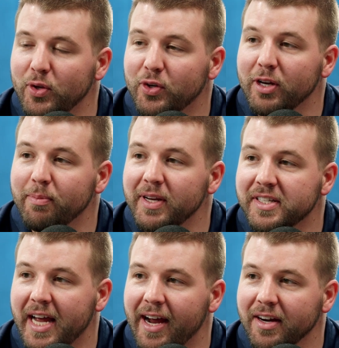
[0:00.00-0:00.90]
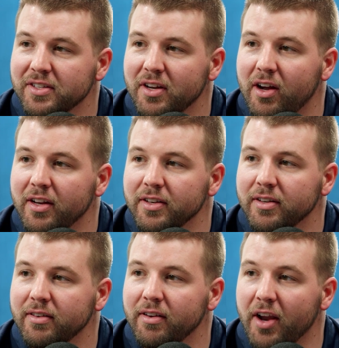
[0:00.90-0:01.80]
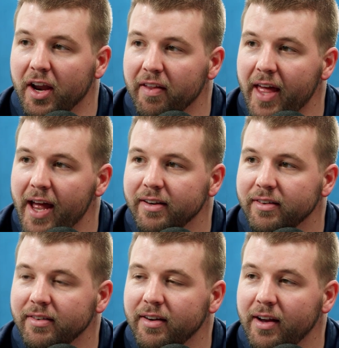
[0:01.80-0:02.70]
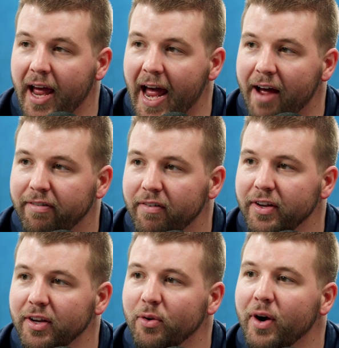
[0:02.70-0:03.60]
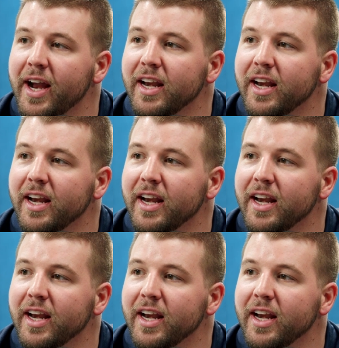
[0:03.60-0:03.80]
You could be taxed on none of that, half of it, or